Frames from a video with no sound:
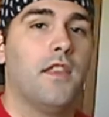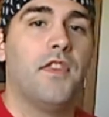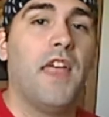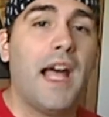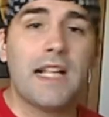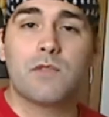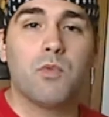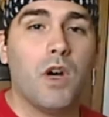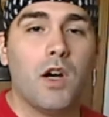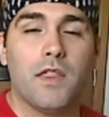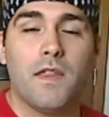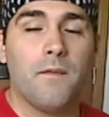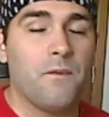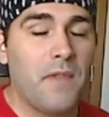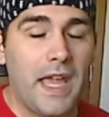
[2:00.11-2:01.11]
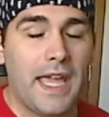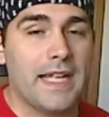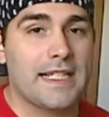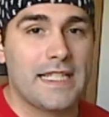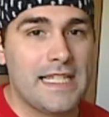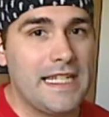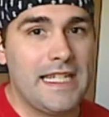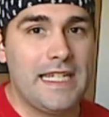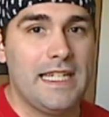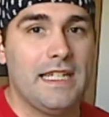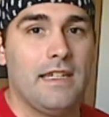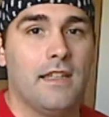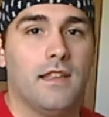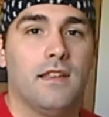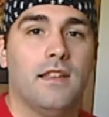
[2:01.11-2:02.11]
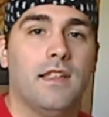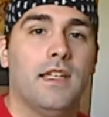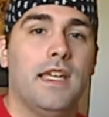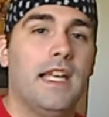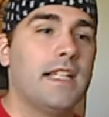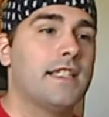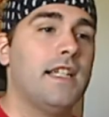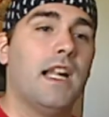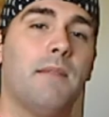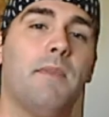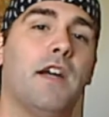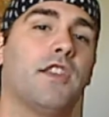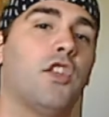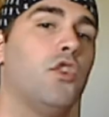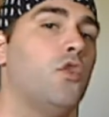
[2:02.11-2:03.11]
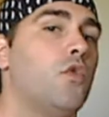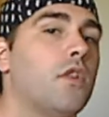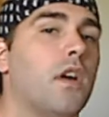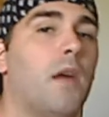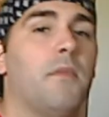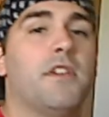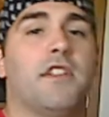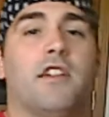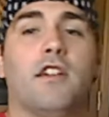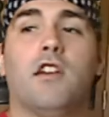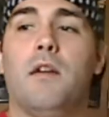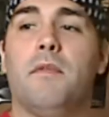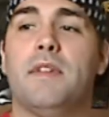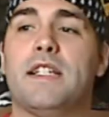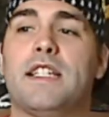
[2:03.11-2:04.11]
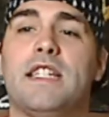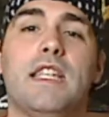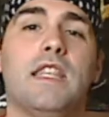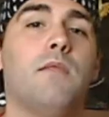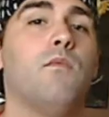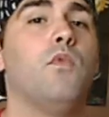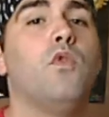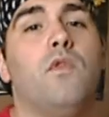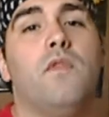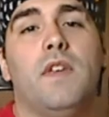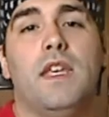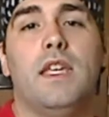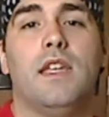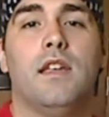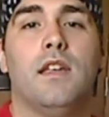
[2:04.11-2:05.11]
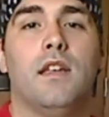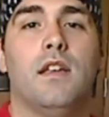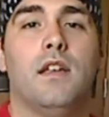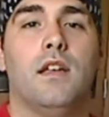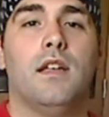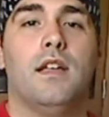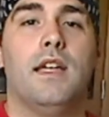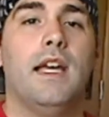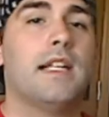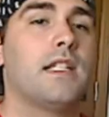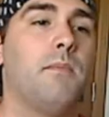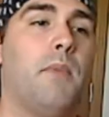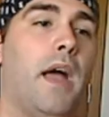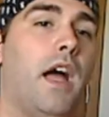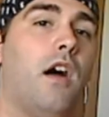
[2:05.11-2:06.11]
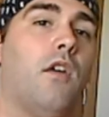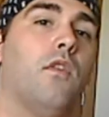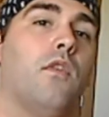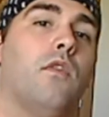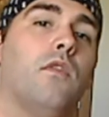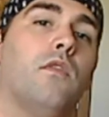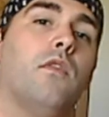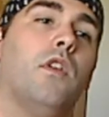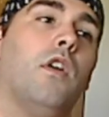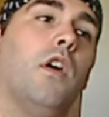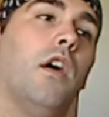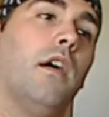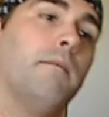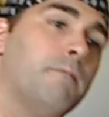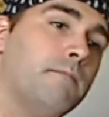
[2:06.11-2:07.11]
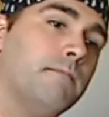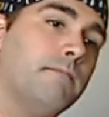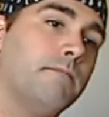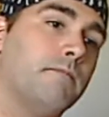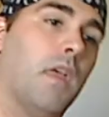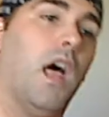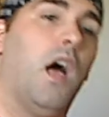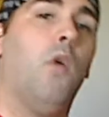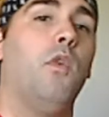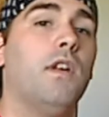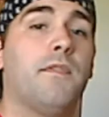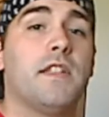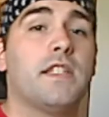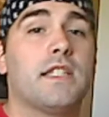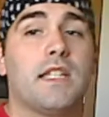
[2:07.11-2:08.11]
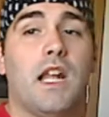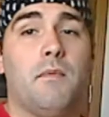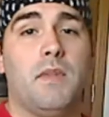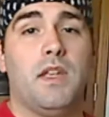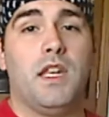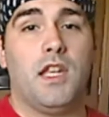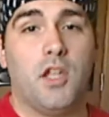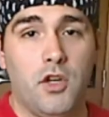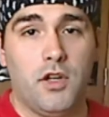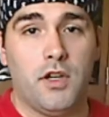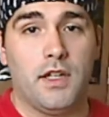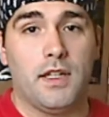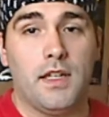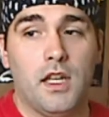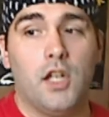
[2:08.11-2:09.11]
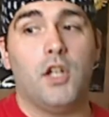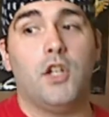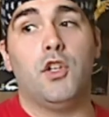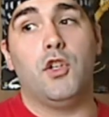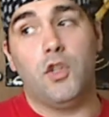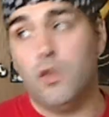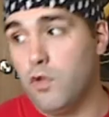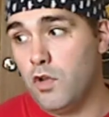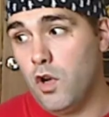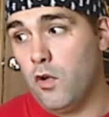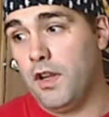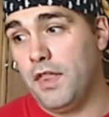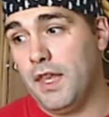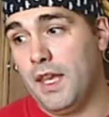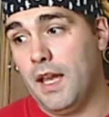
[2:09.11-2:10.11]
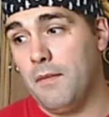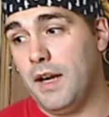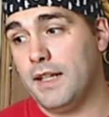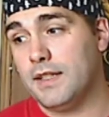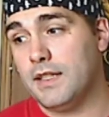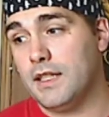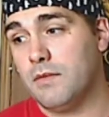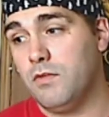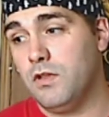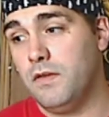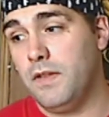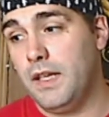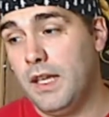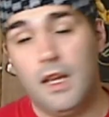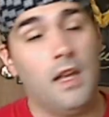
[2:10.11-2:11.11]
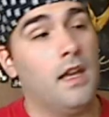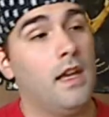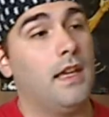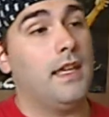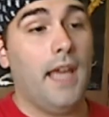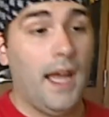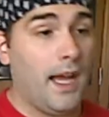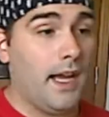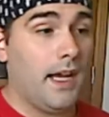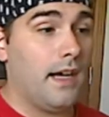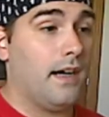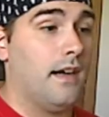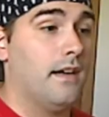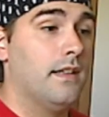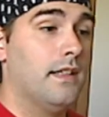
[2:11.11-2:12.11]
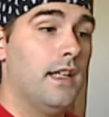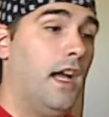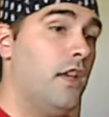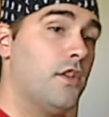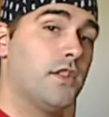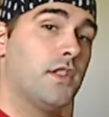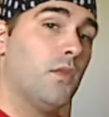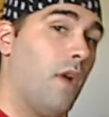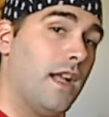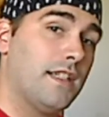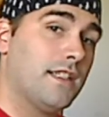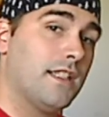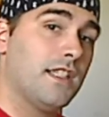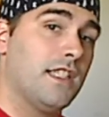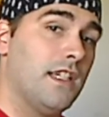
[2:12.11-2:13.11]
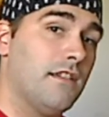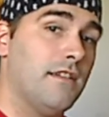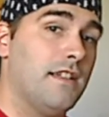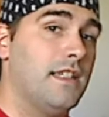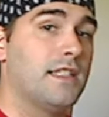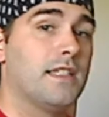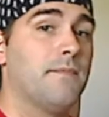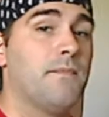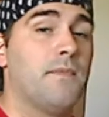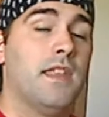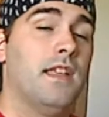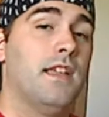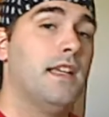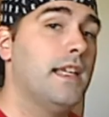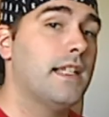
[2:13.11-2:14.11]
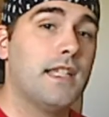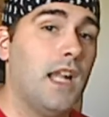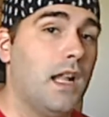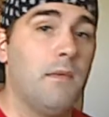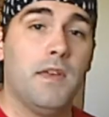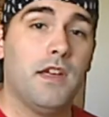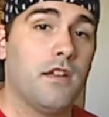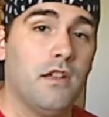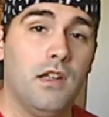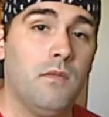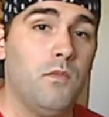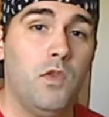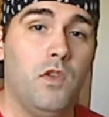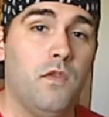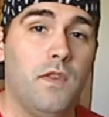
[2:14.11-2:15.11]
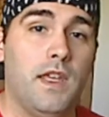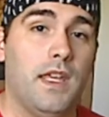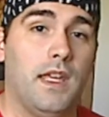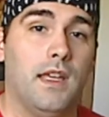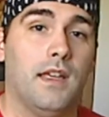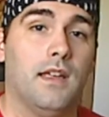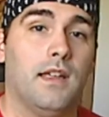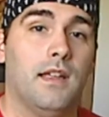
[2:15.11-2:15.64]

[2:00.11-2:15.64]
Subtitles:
That's what the fans need. It's about the newcomers that are coming to see the movie. It's about, I wonder if this is going to be any good. Do you know anything about this movie? Yeah, I used to watch the series. It's going to be a good movie.